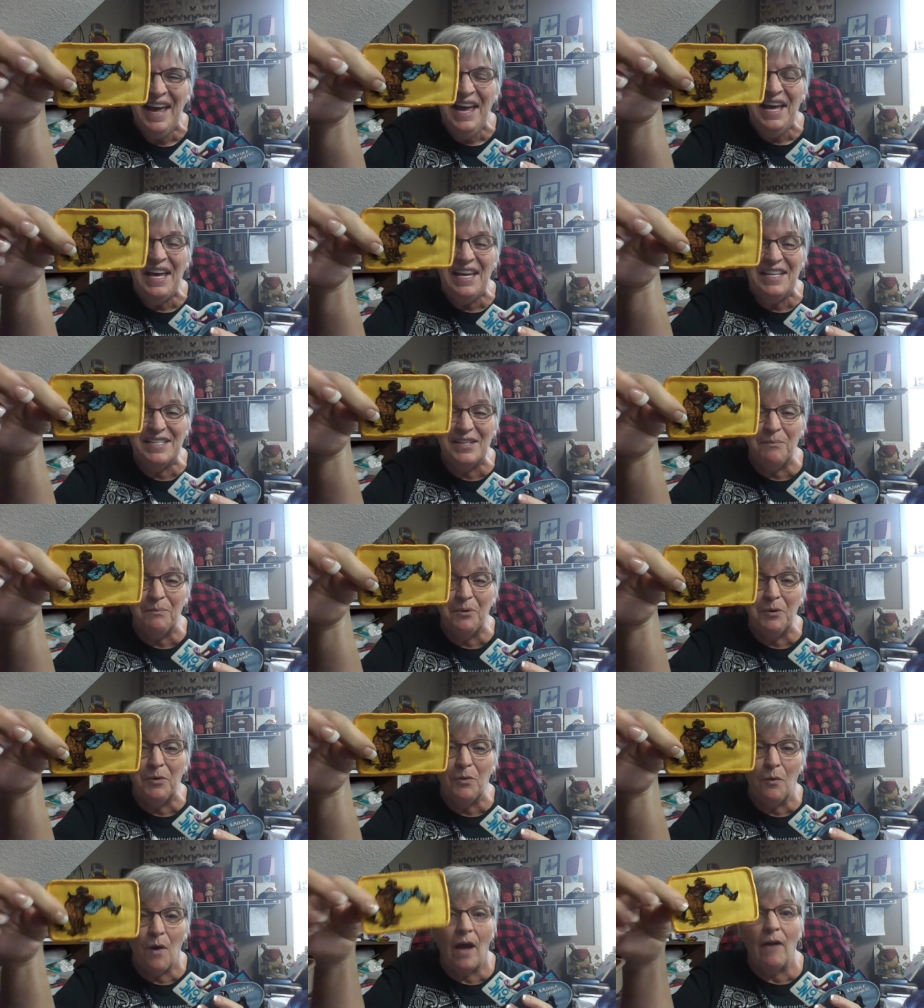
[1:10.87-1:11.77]
He's a
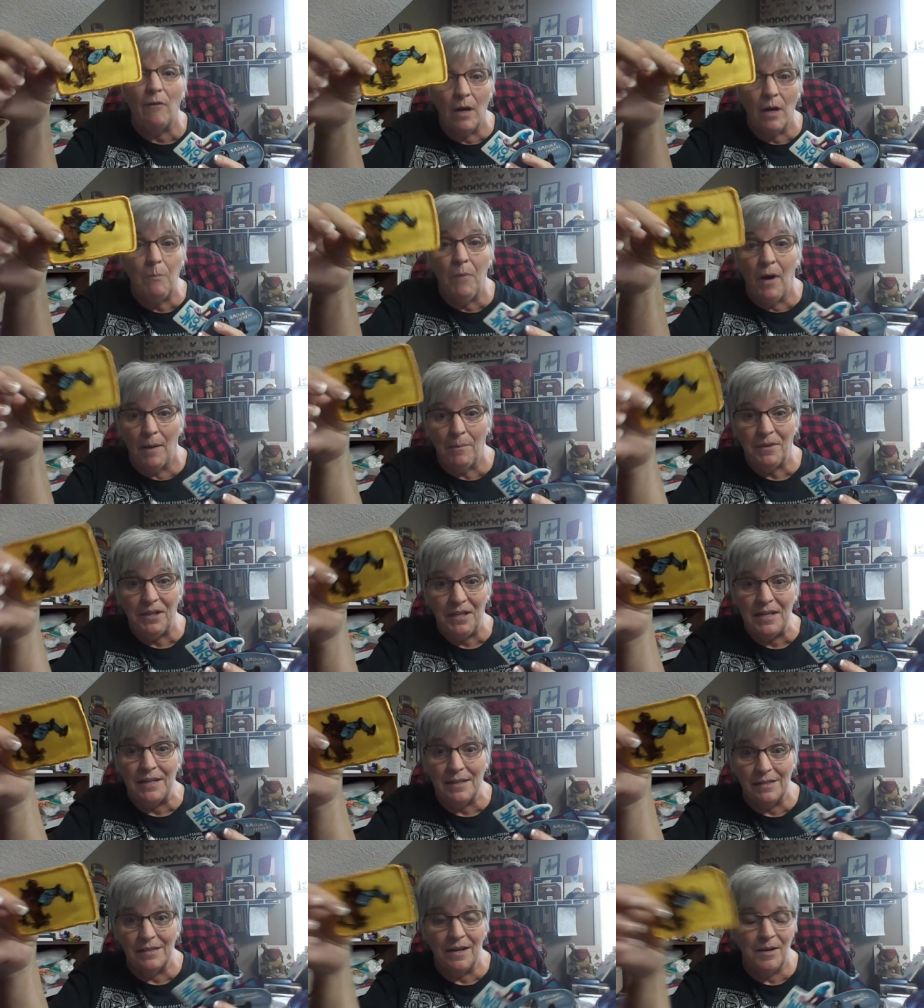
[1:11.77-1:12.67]
bull rider. He probably
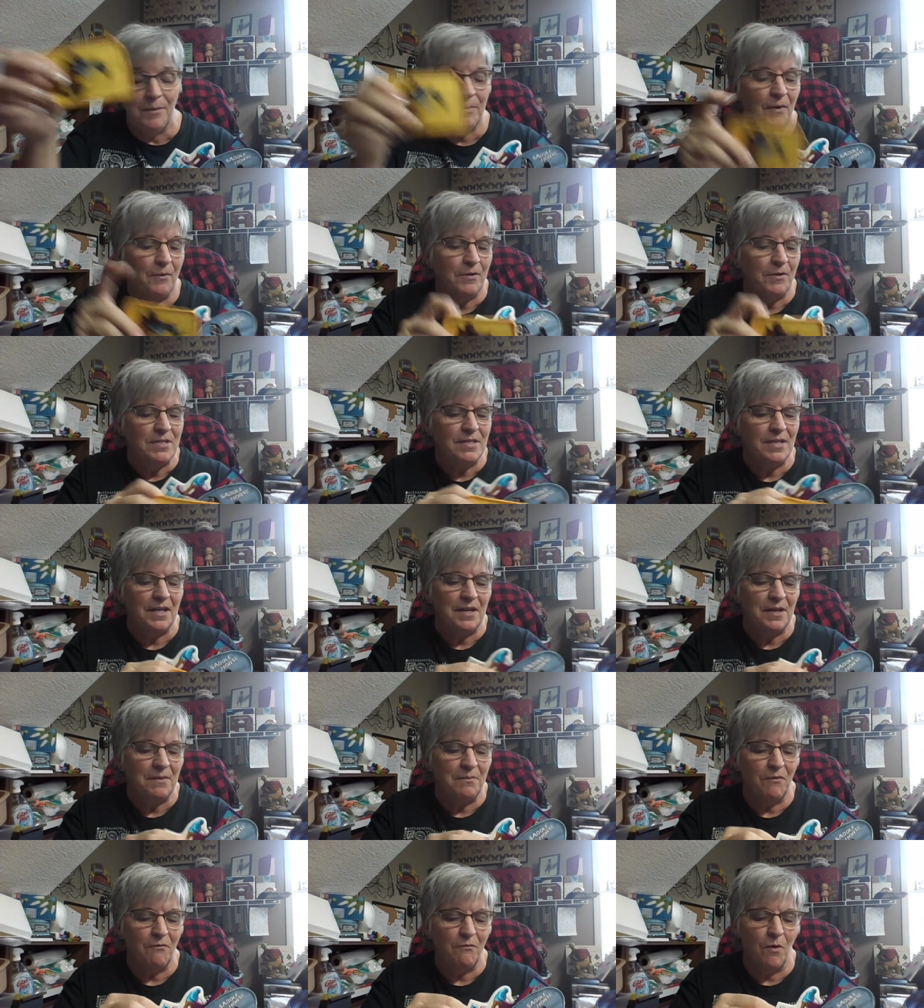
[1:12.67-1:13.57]
ended up on his
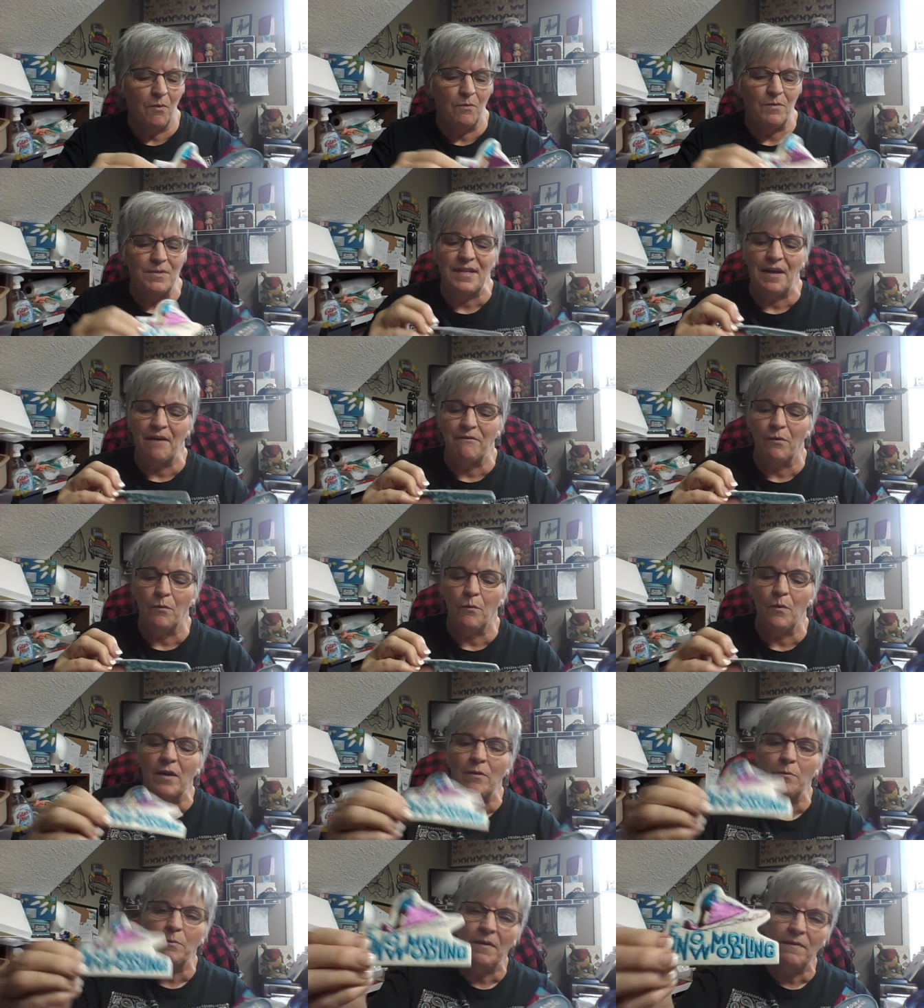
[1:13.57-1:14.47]
head before it was over
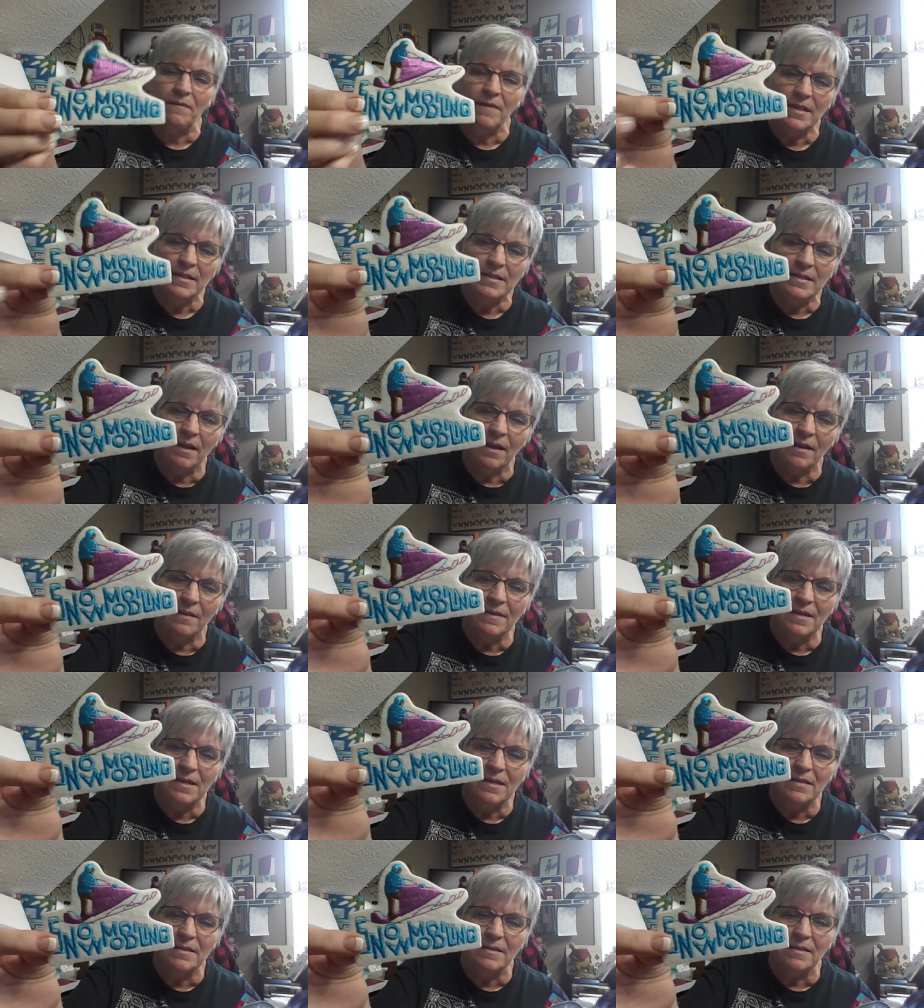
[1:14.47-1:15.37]
with. But things like
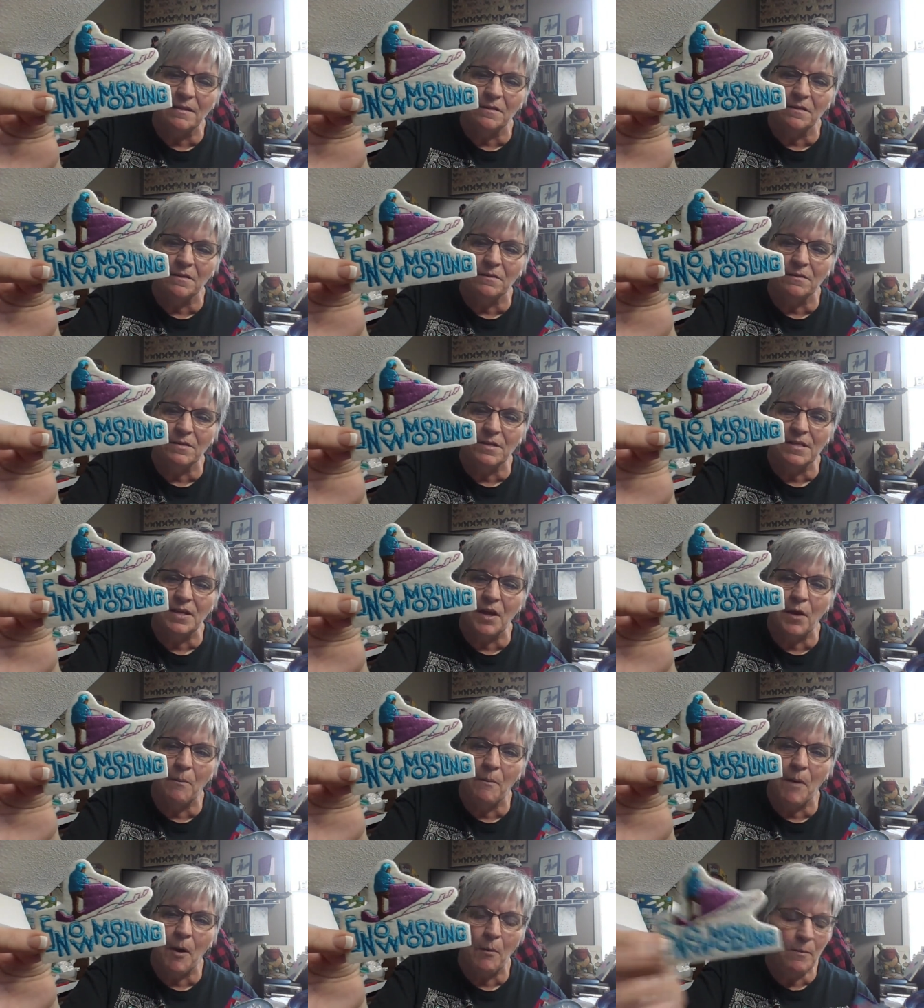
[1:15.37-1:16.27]
this, the little
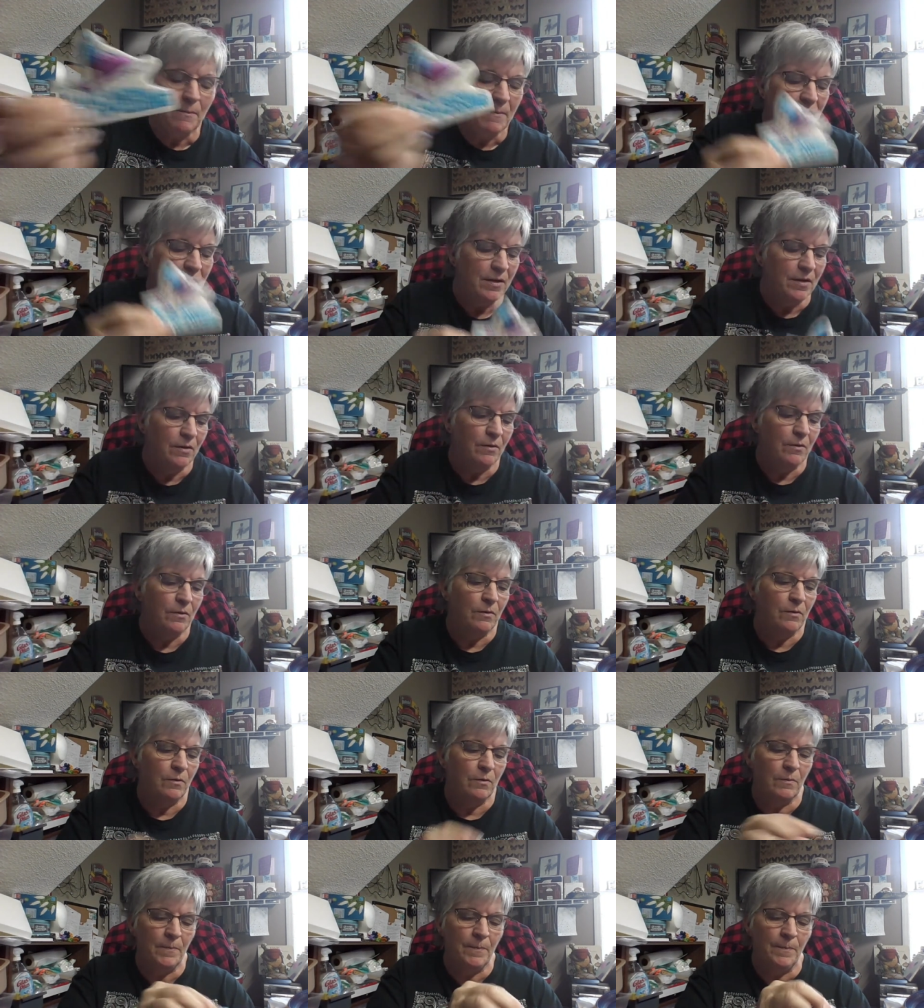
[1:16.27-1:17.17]

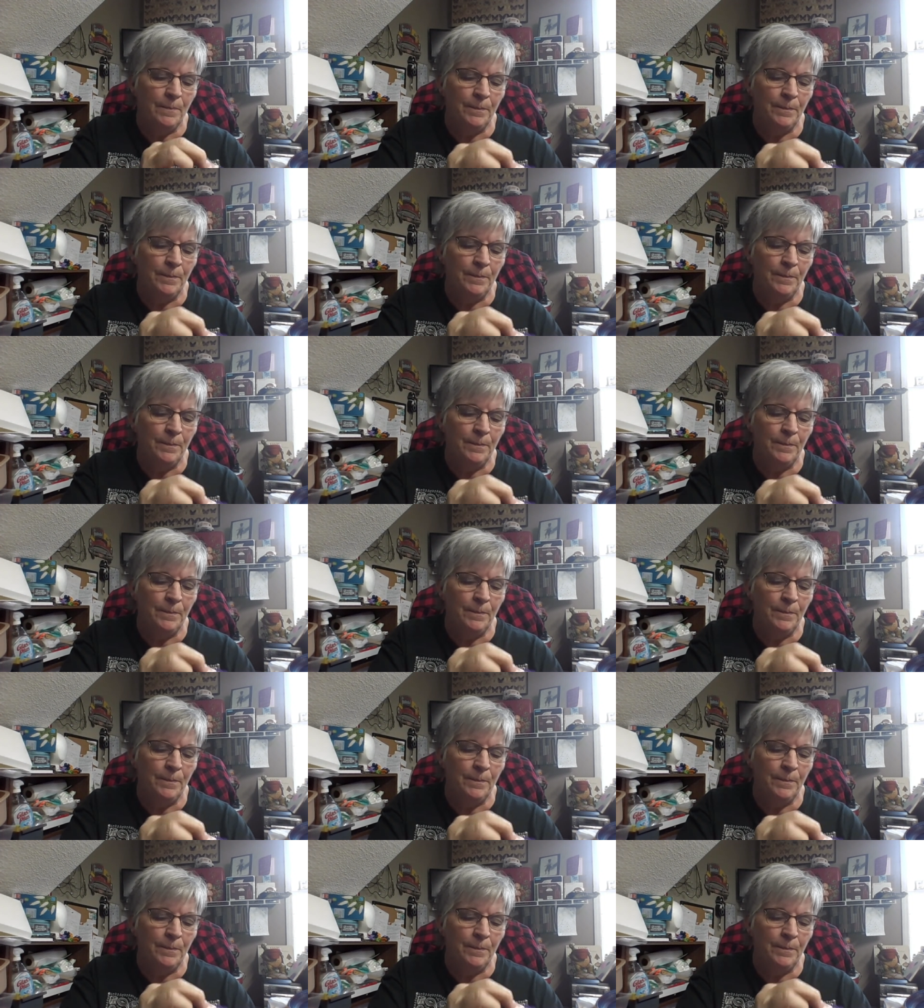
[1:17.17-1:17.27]
snowmobile.